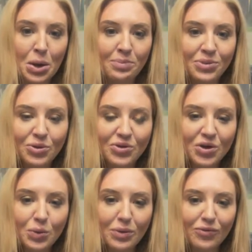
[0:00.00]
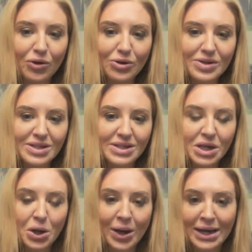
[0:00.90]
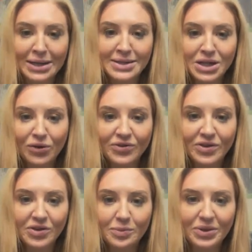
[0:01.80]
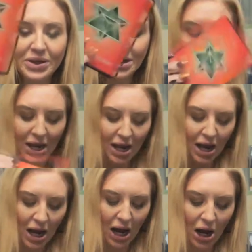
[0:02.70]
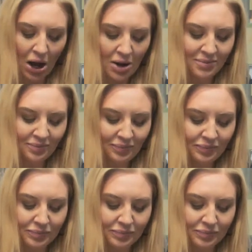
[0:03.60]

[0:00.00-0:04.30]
Music reversed. Okay, self discipline. Um,